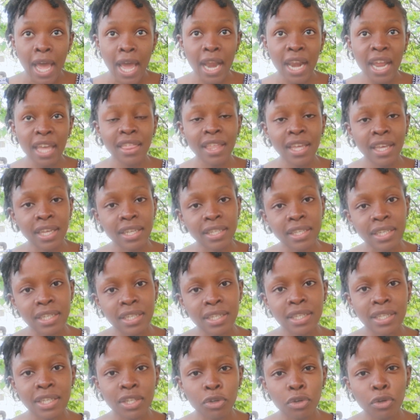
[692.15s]
and I think it's
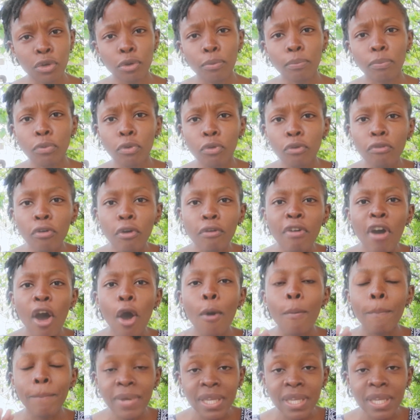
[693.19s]
just you know proof of how